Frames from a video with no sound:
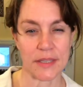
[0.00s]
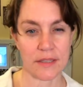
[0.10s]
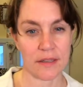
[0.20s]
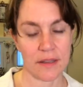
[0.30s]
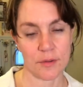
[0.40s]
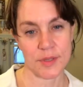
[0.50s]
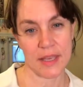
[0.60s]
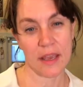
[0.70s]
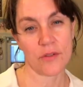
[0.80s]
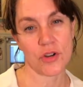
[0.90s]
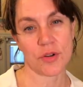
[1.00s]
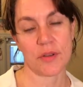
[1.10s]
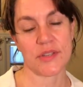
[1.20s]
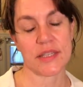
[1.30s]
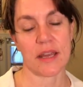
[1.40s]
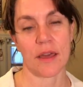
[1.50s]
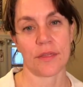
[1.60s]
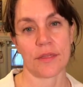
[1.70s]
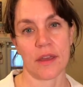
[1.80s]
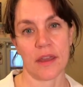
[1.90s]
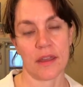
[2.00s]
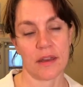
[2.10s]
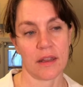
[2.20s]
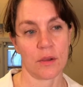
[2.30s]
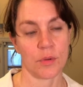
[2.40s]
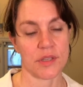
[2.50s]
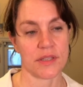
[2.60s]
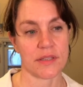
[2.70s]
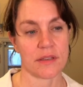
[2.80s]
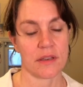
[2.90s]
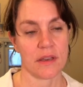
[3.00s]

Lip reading: the anniversary of his death, and it was